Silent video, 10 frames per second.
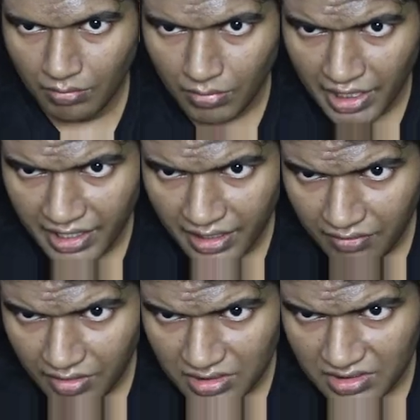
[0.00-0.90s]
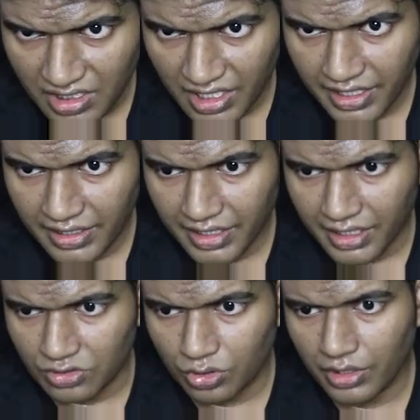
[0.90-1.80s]
My reversed client
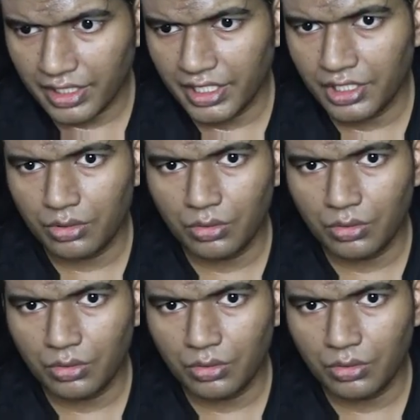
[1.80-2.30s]
ID, so I need